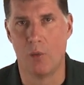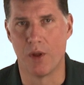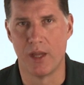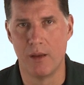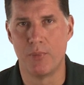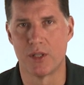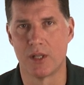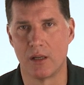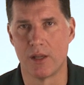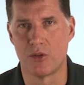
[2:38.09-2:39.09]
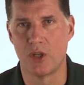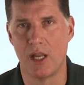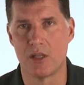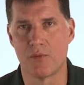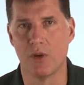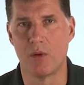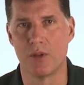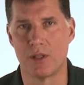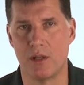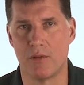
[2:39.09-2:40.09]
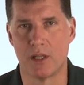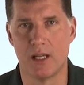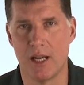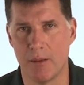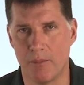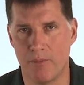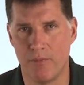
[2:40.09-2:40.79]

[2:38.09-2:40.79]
with an input signal that changes frequency over time.